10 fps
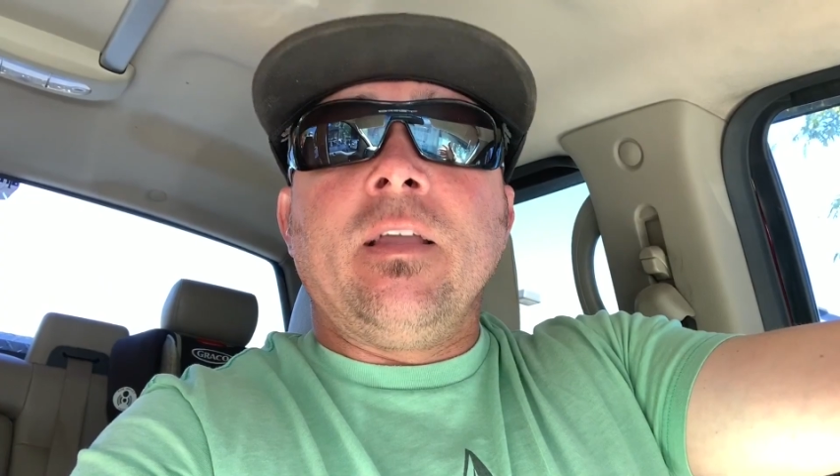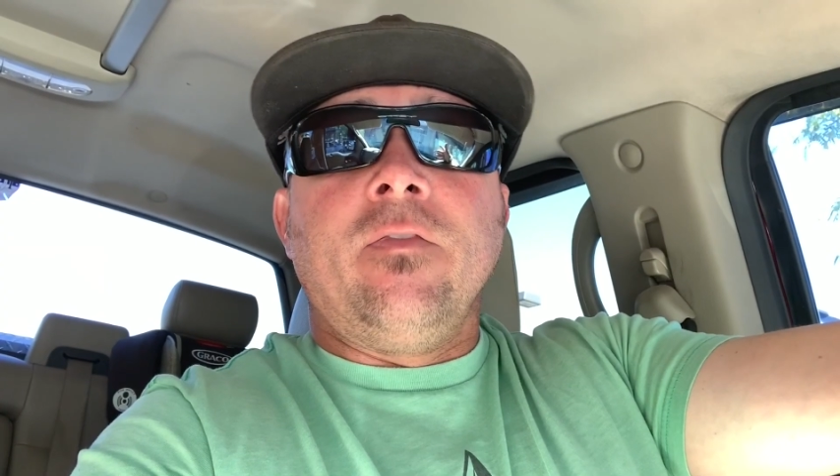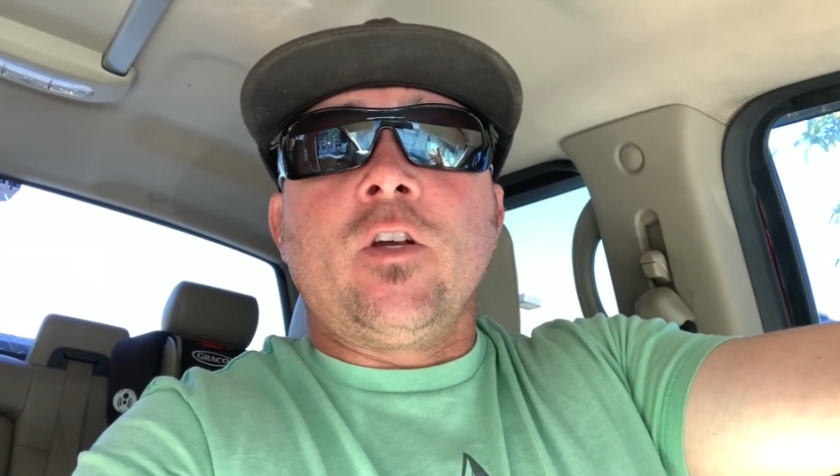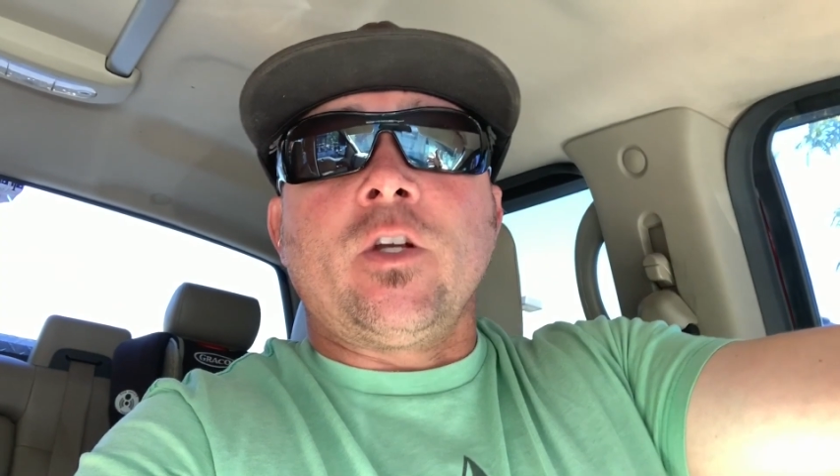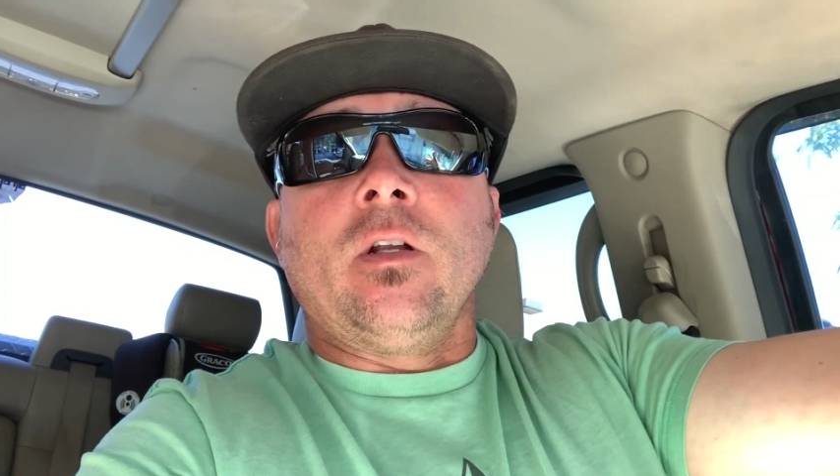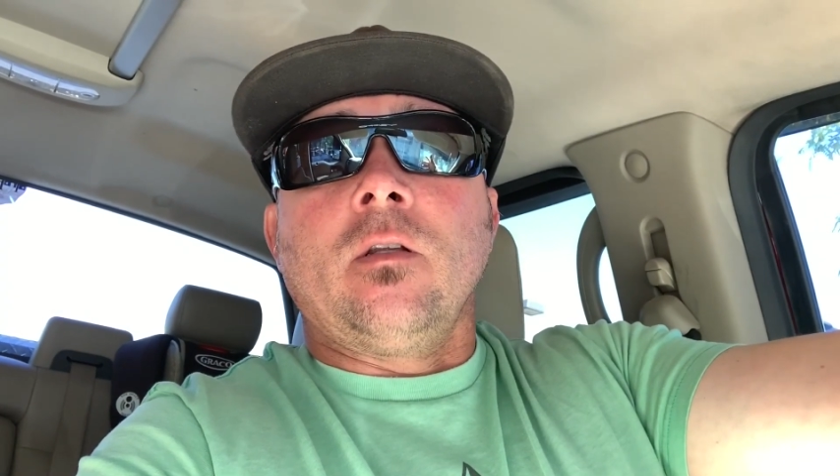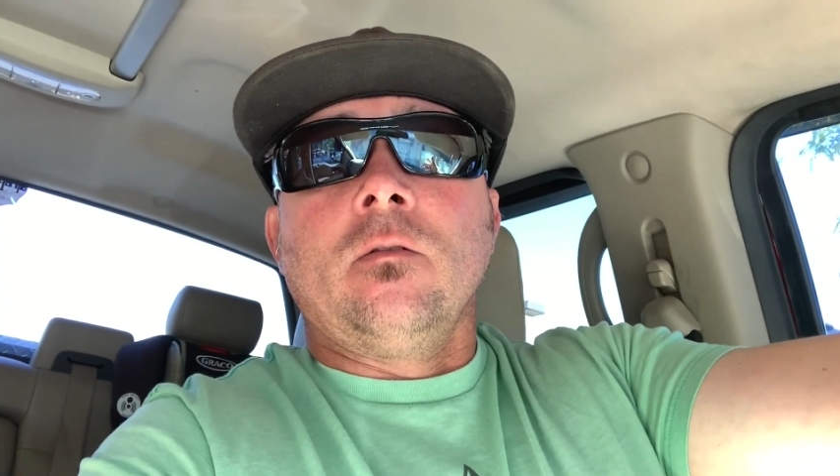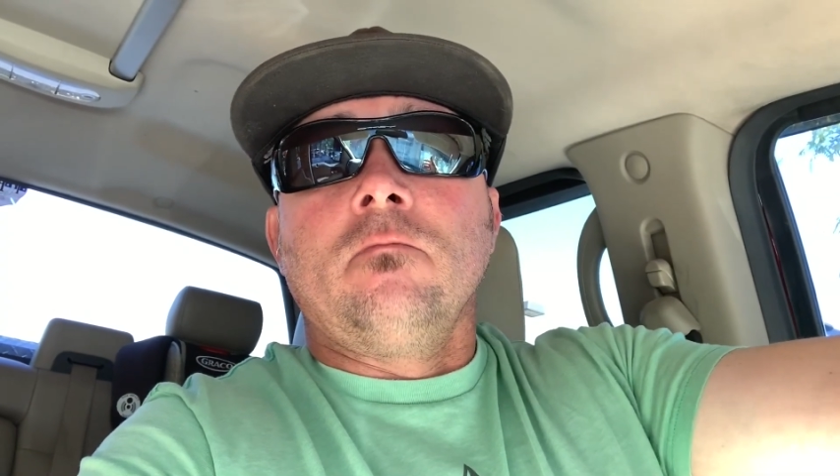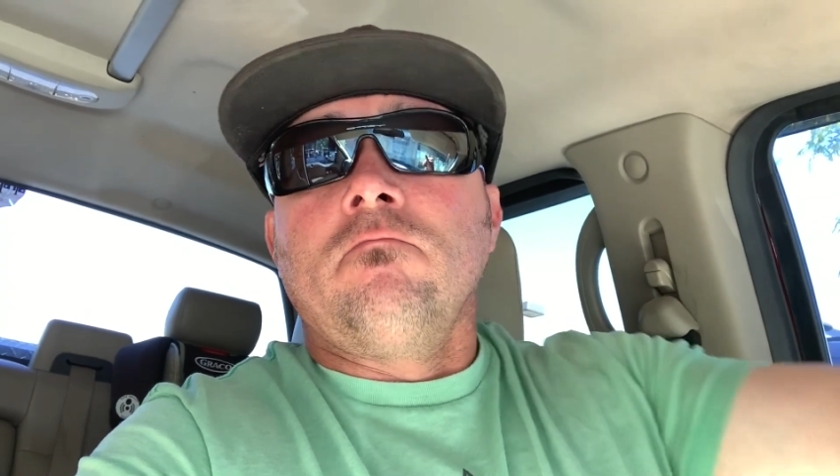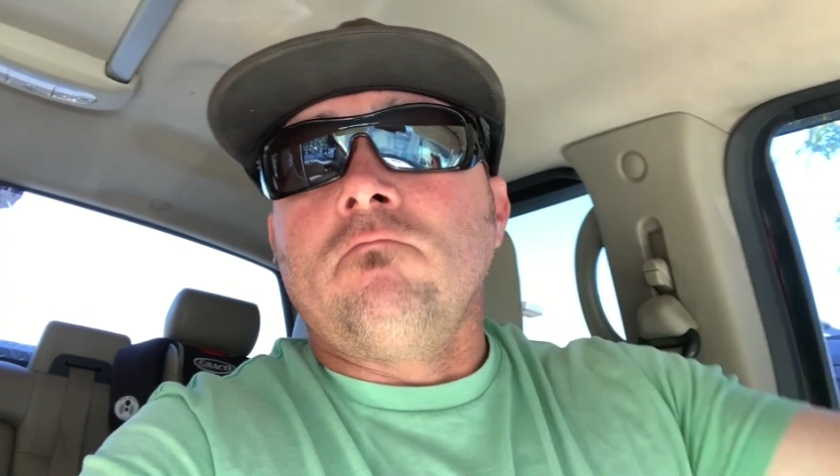efficient.
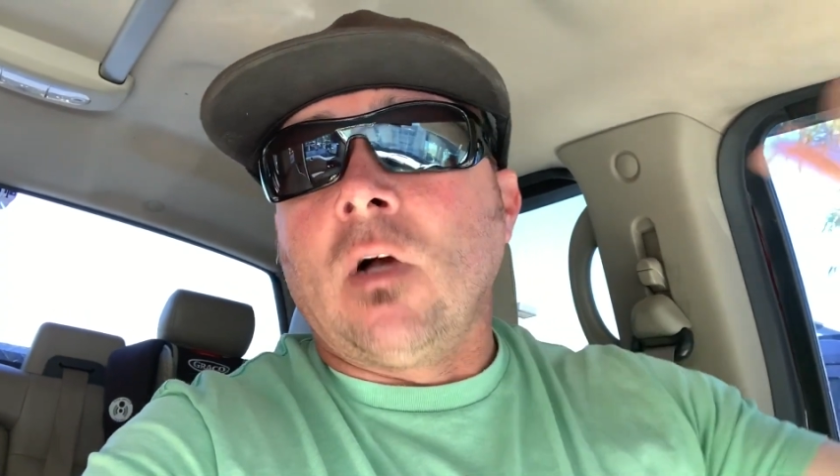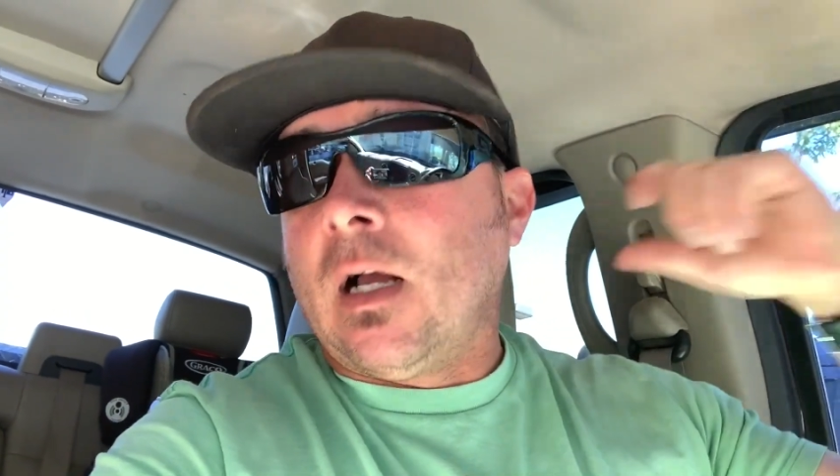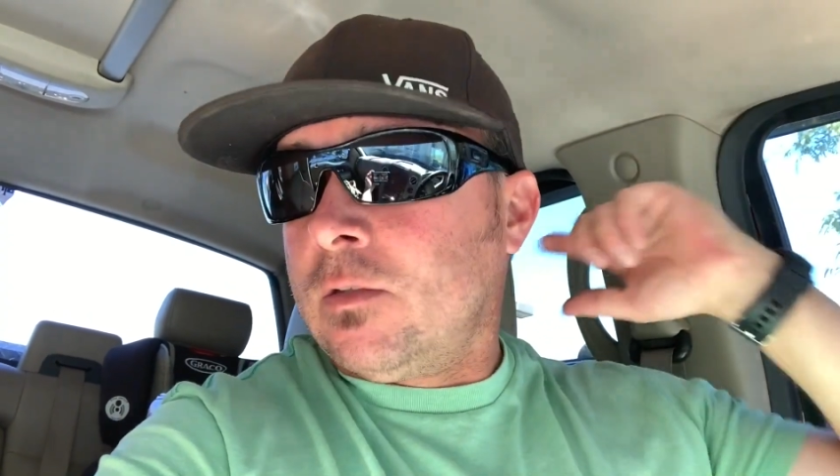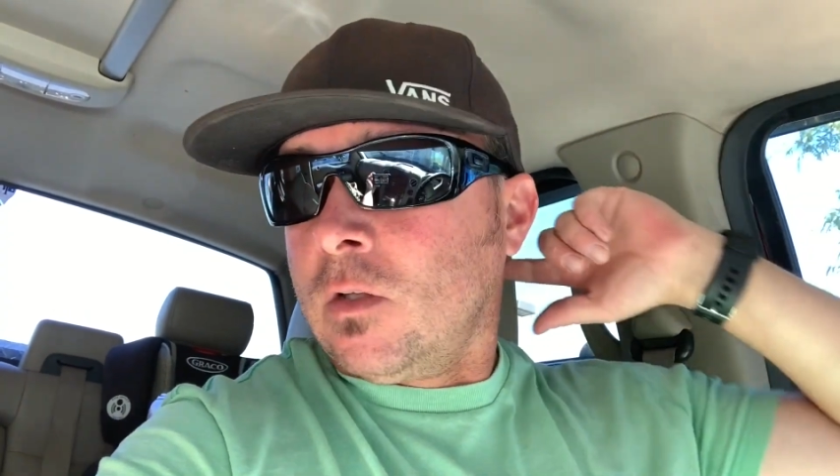Uh,